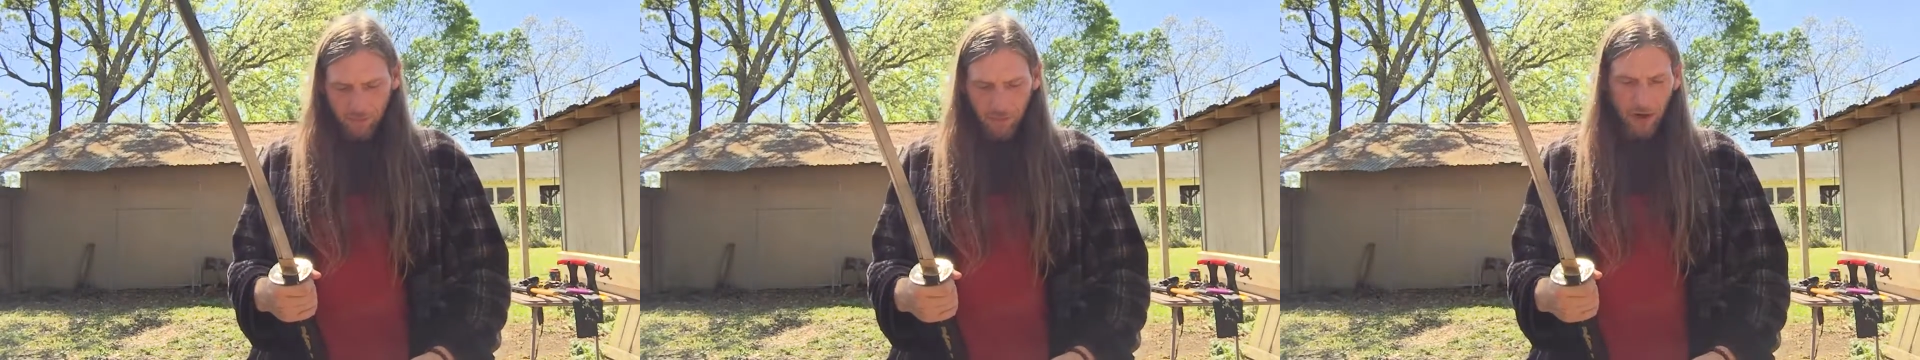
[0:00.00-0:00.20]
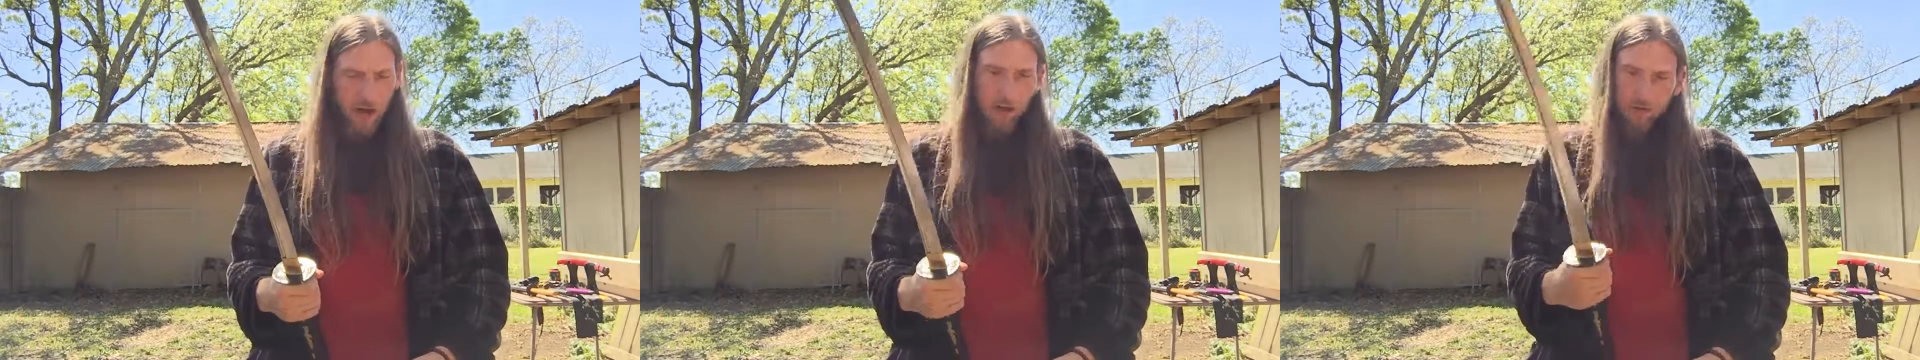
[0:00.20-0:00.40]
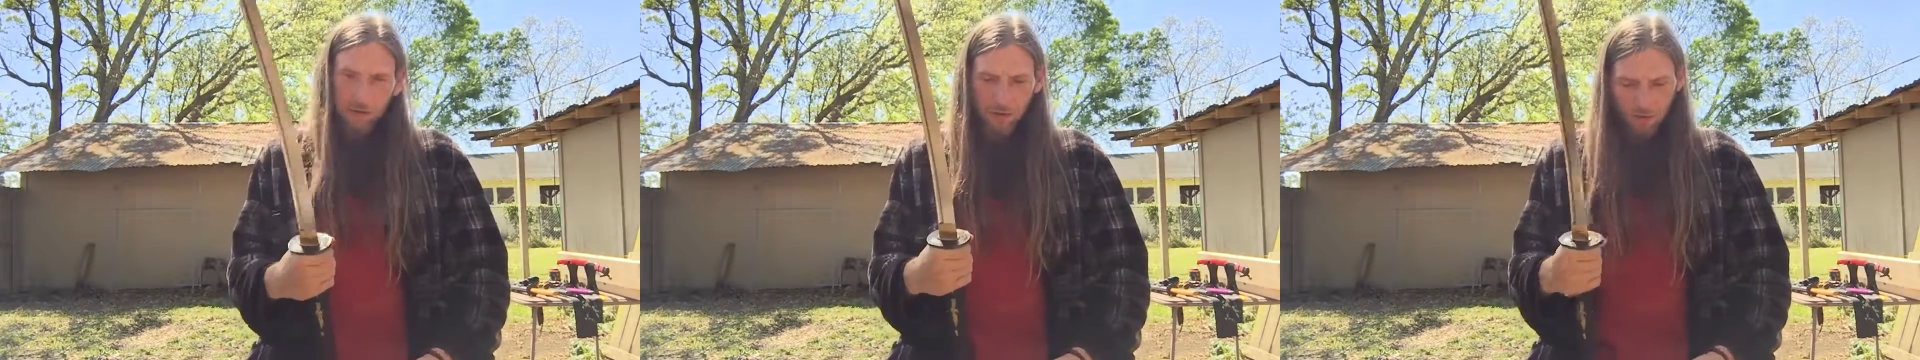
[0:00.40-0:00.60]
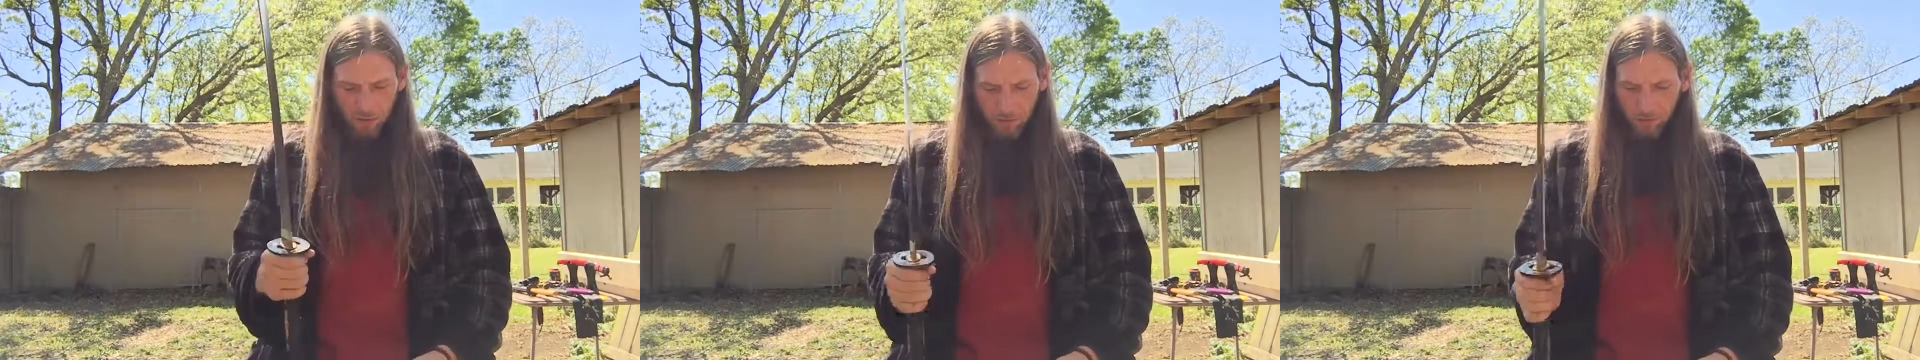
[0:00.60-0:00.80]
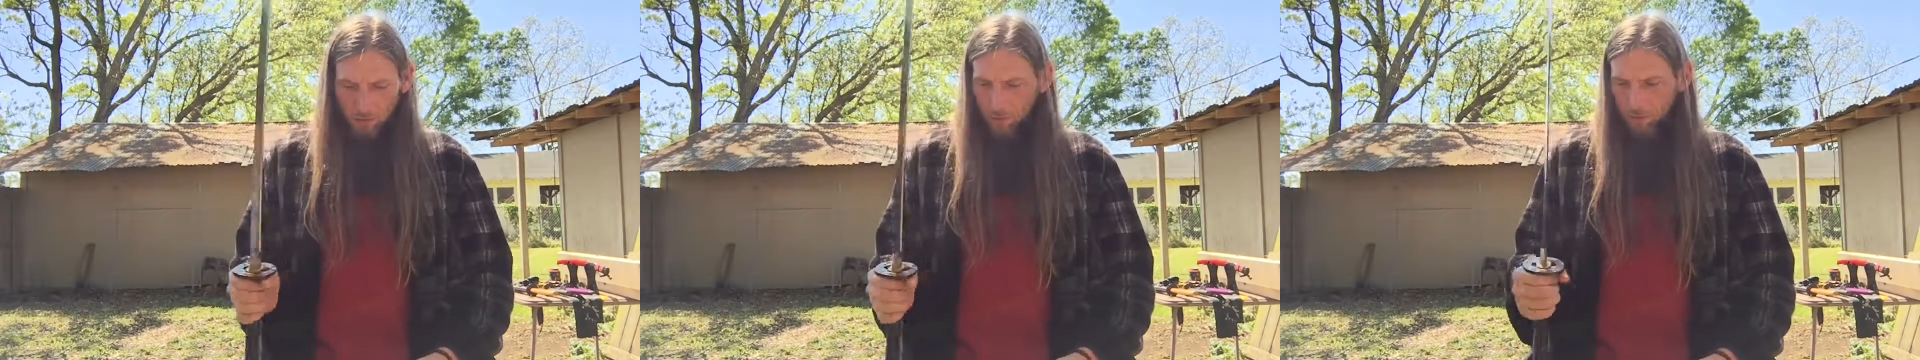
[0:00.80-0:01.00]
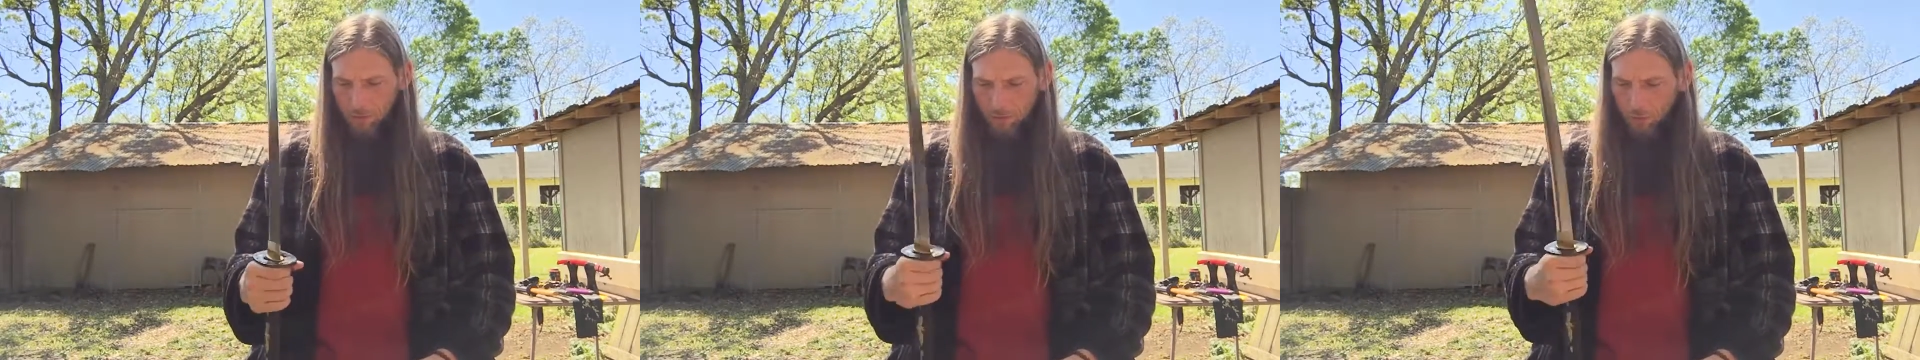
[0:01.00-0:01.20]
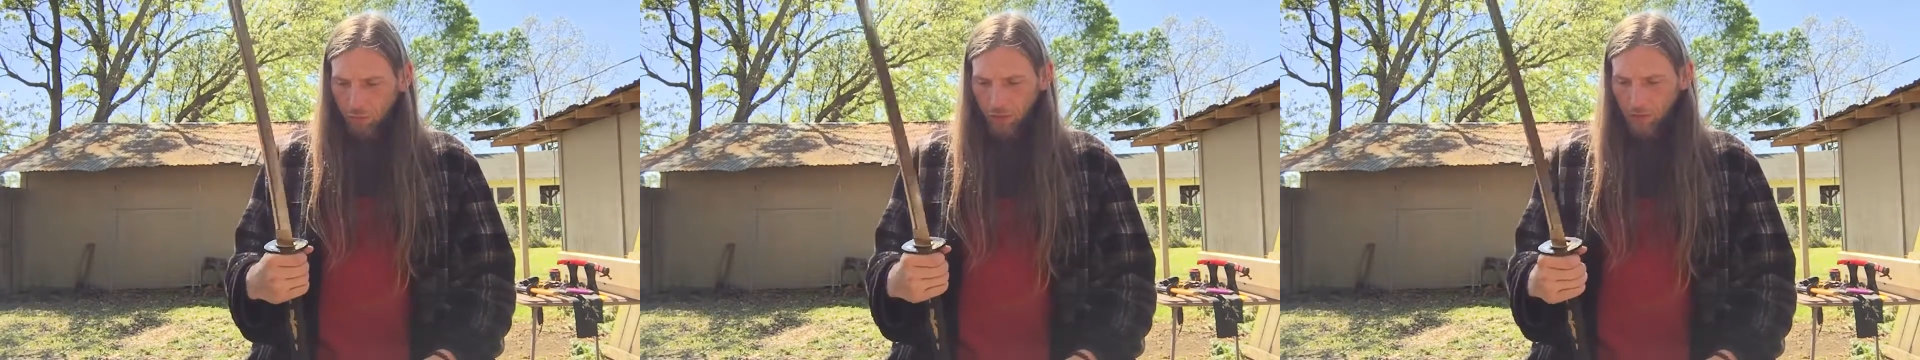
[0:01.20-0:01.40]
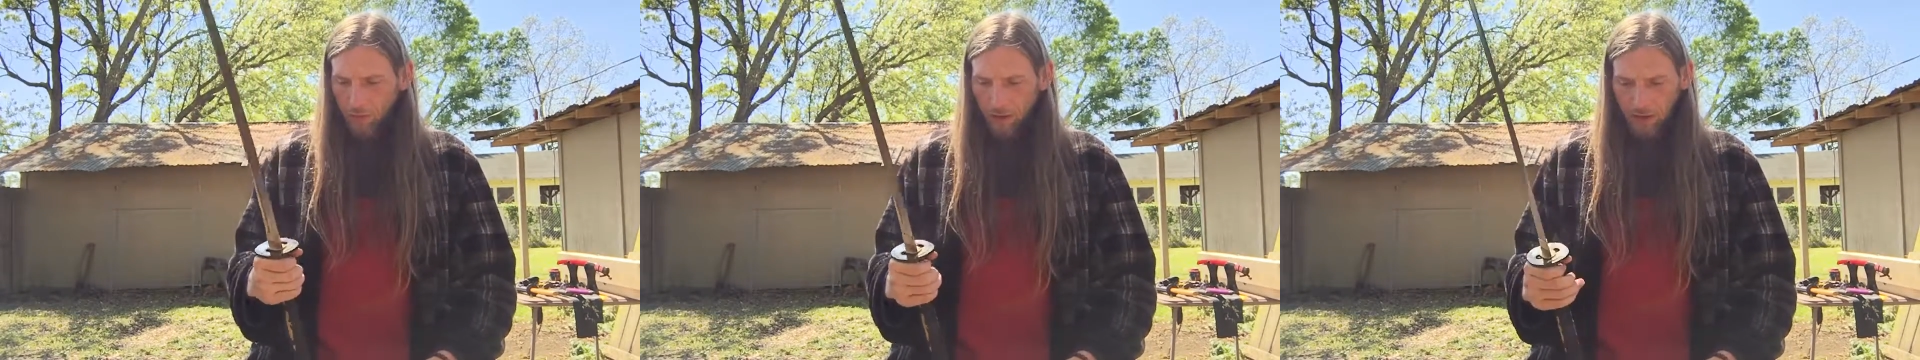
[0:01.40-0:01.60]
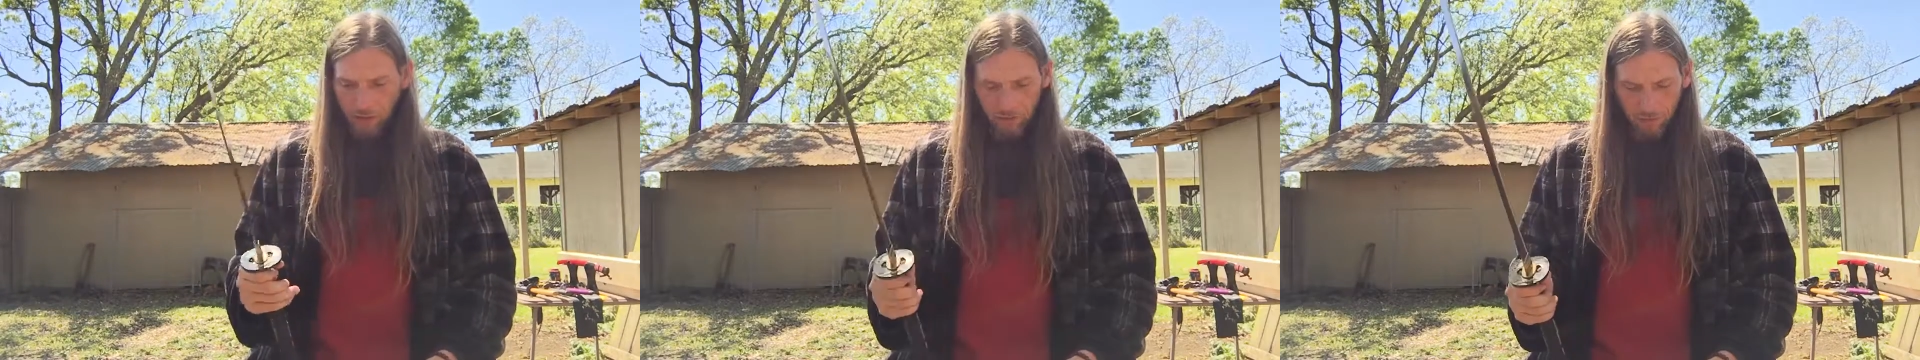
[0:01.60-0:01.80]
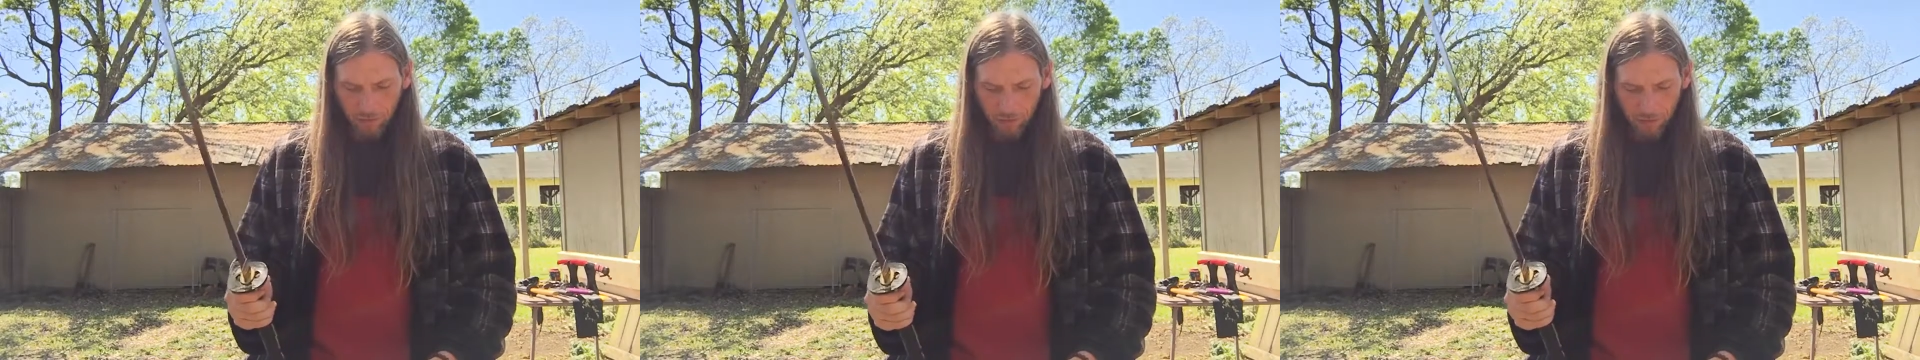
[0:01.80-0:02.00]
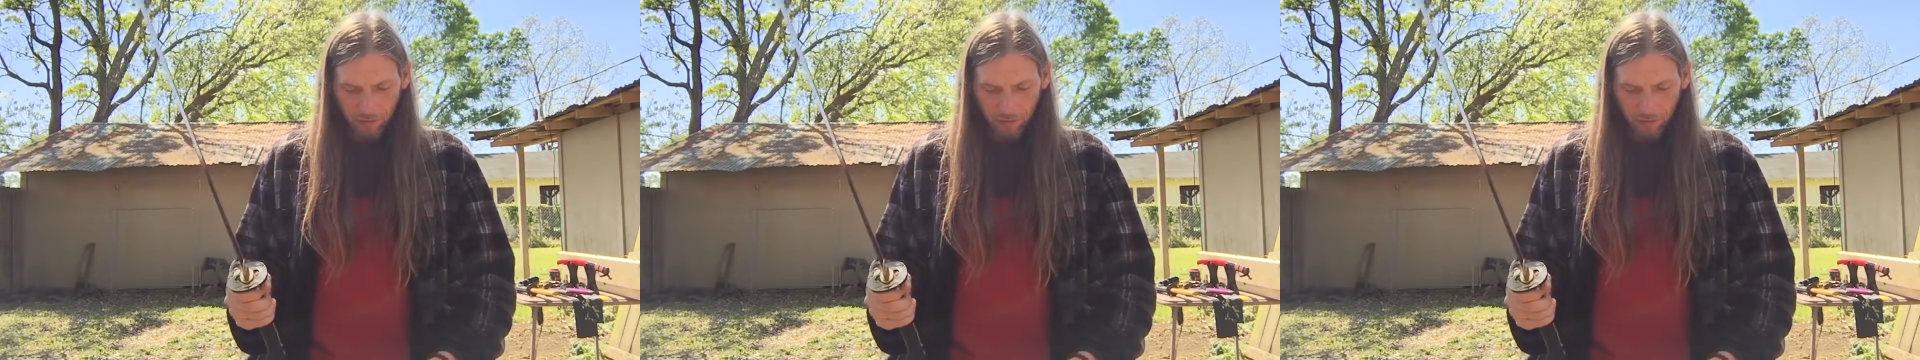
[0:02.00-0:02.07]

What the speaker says: I have another sword, point of balance is